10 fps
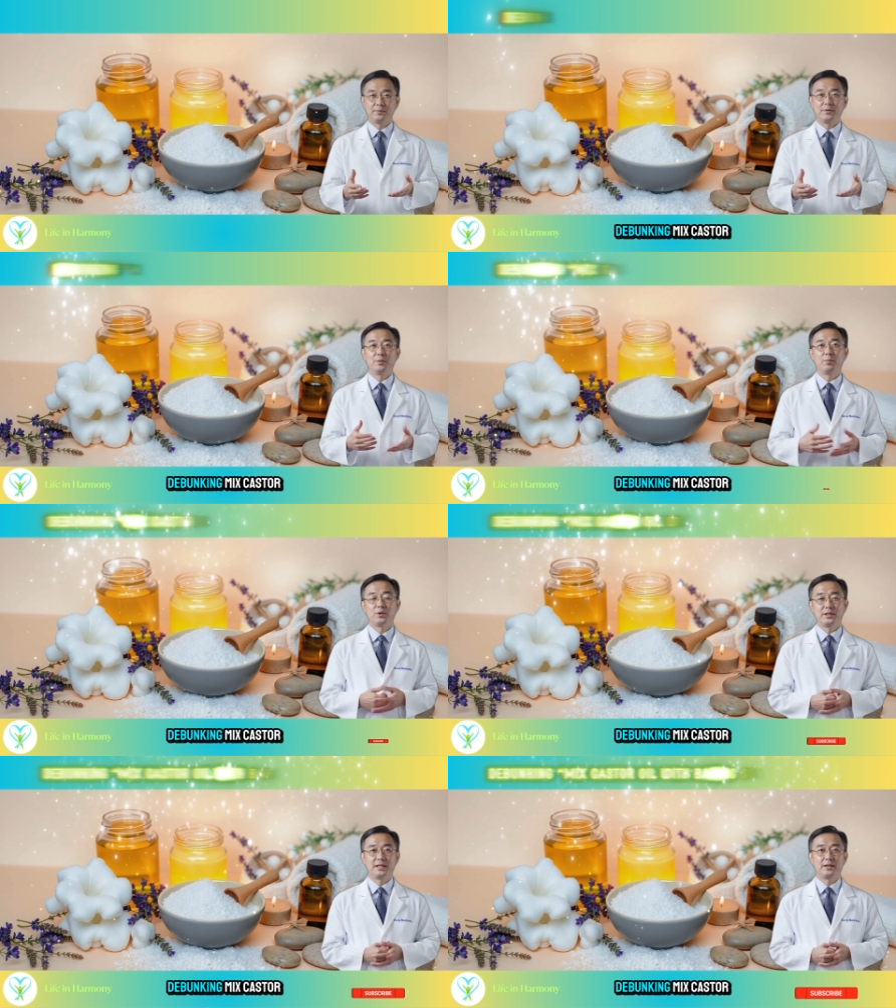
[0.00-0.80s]

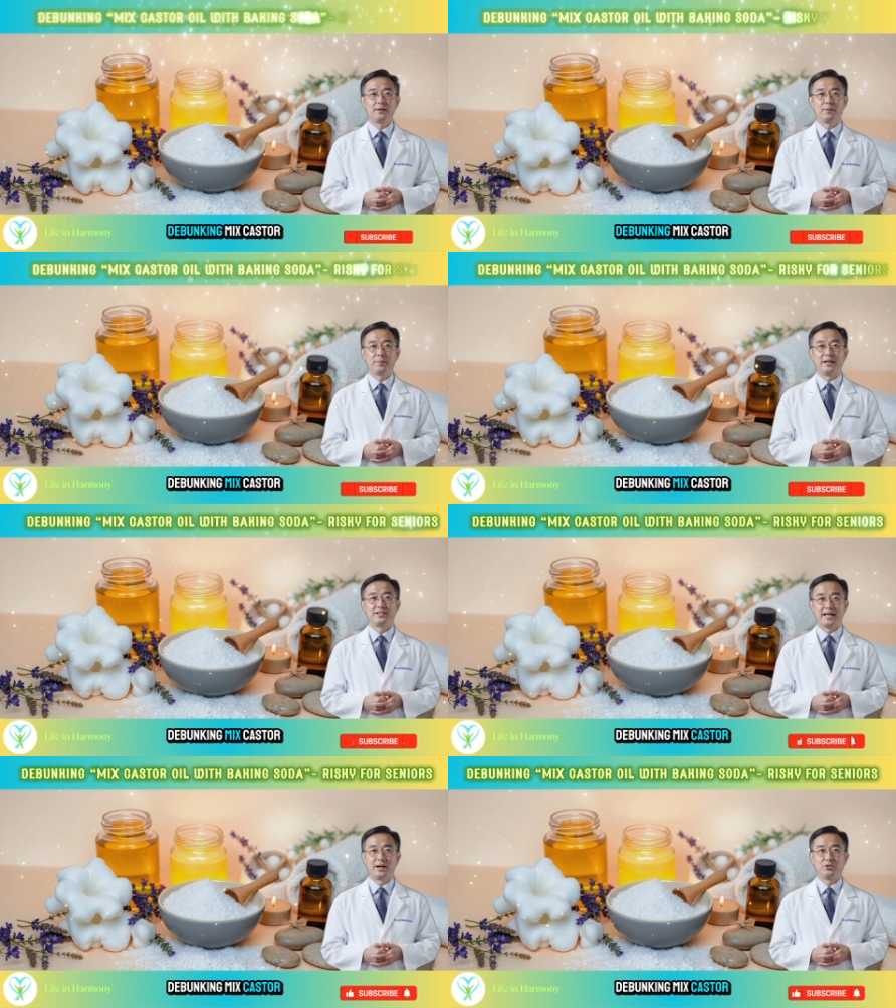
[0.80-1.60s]
Debunking,
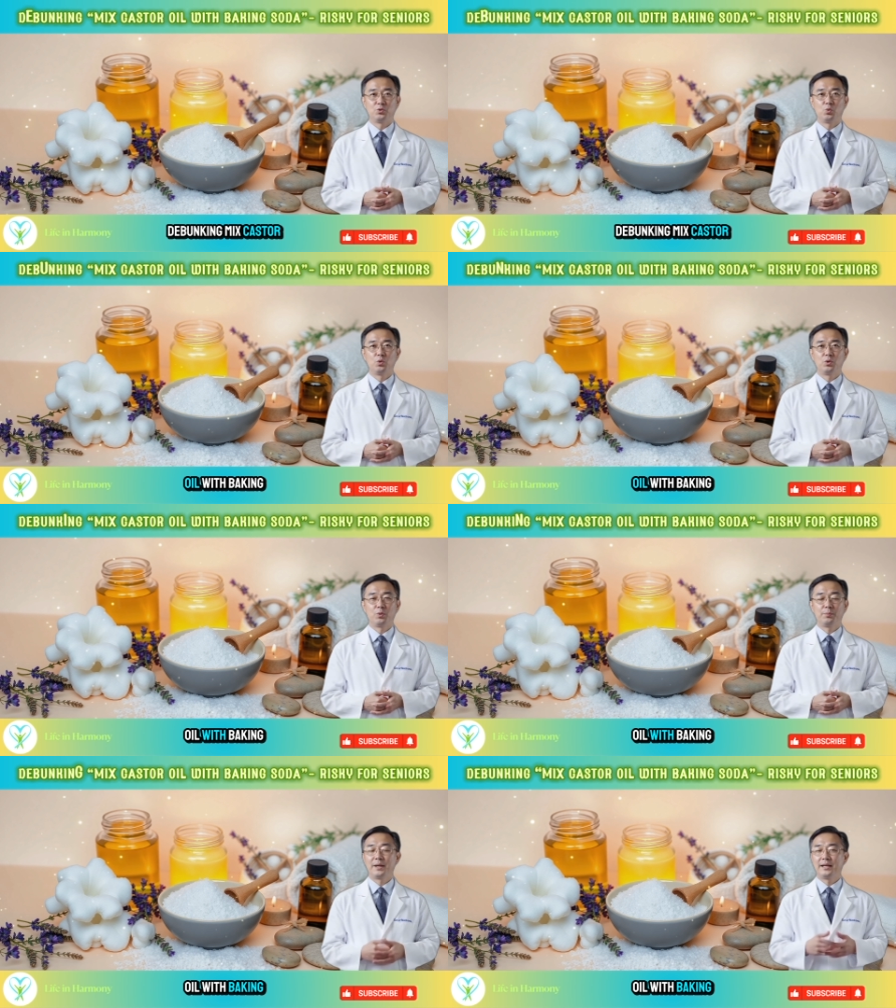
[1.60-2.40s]
mix castor oil
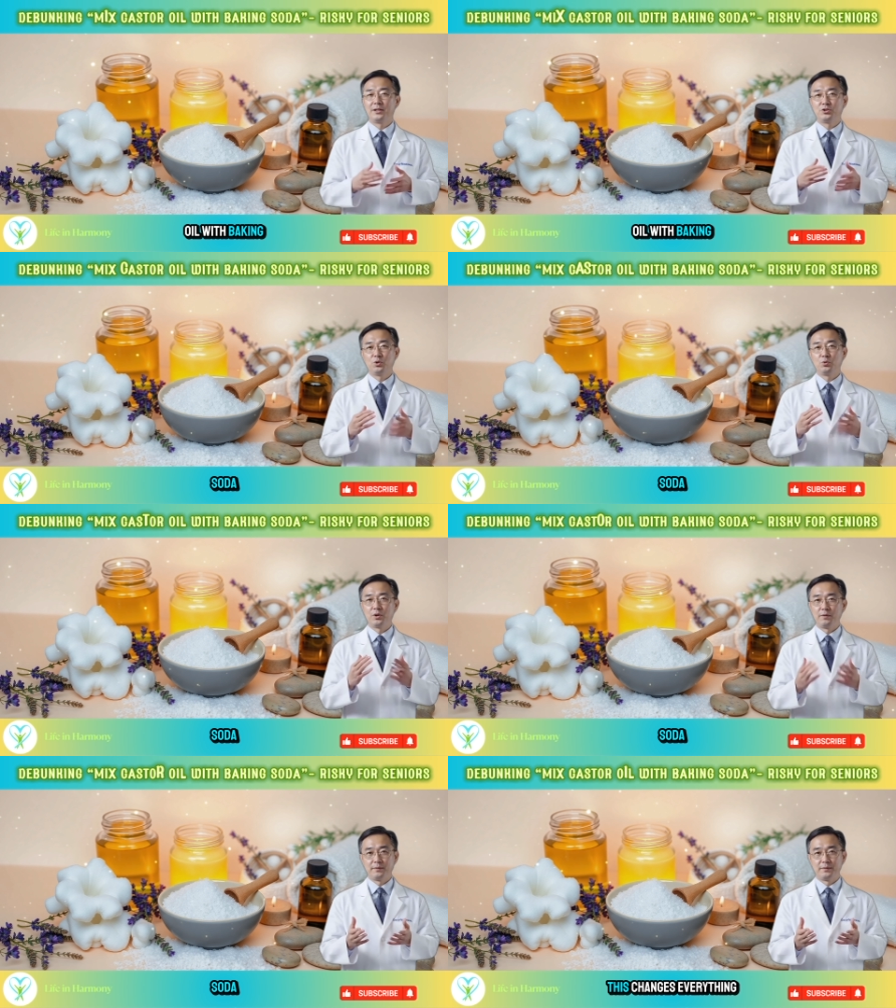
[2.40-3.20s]
with baking
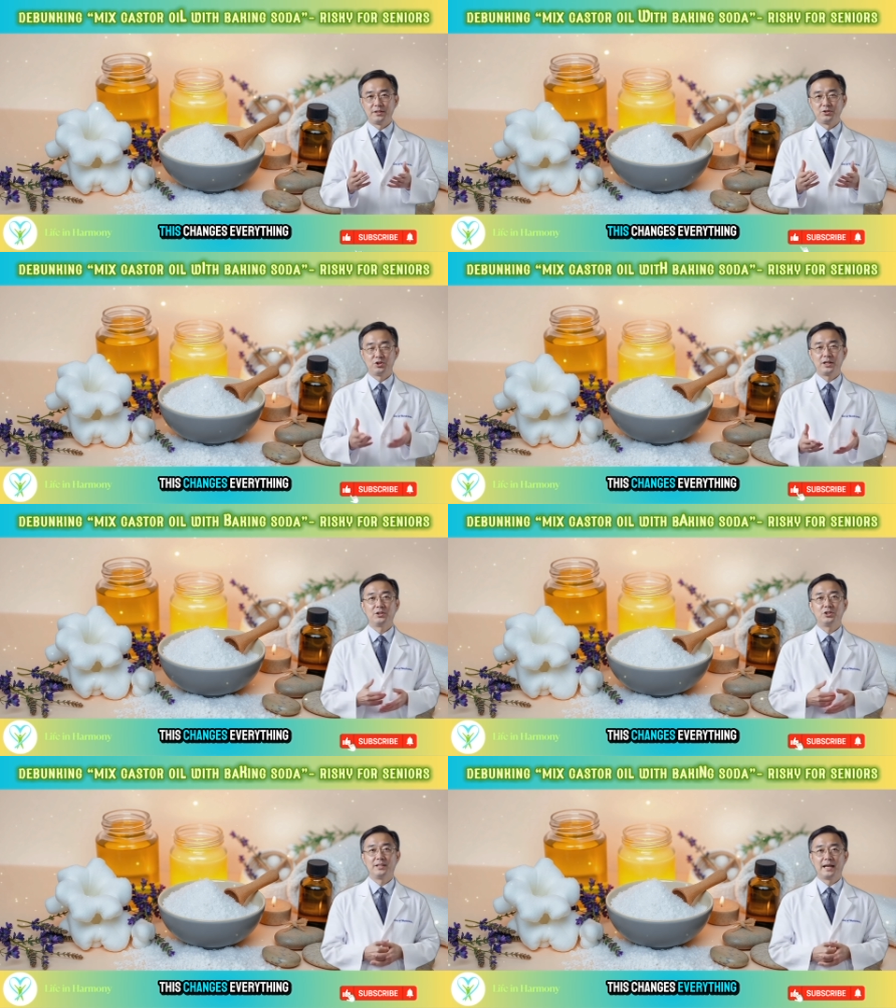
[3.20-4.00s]
soda. This
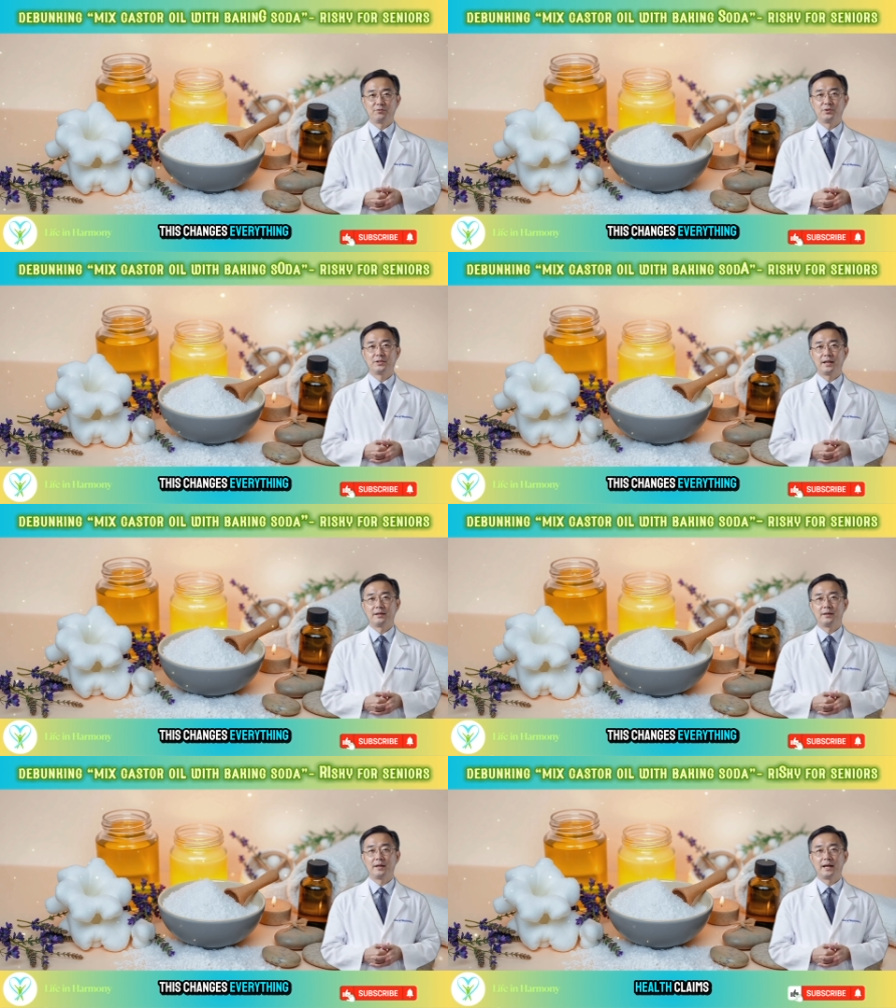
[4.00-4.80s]
changes
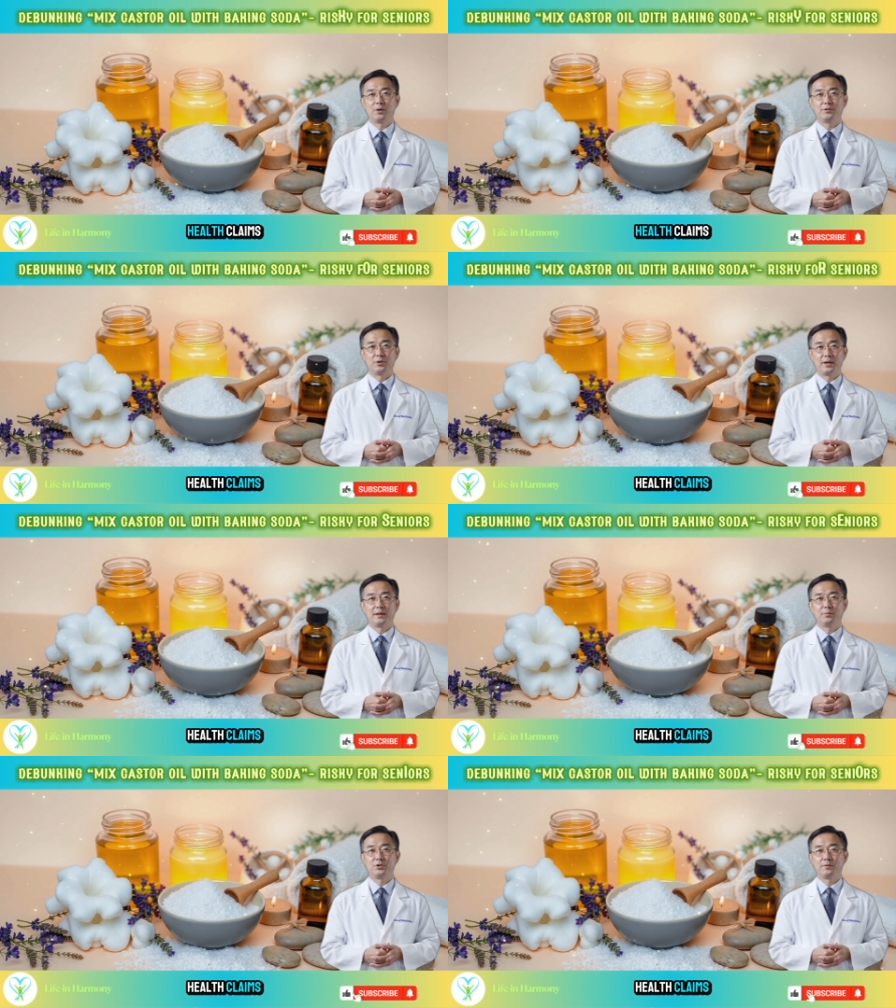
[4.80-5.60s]
everything. Health
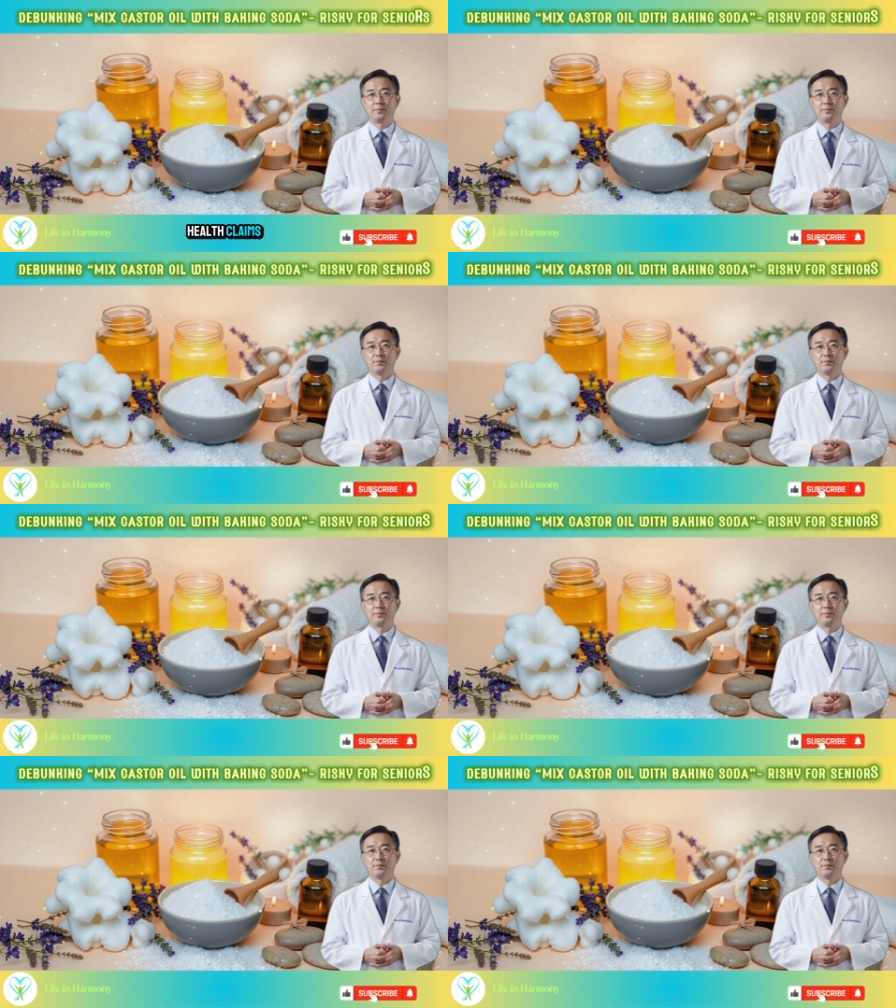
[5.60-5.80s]
claims.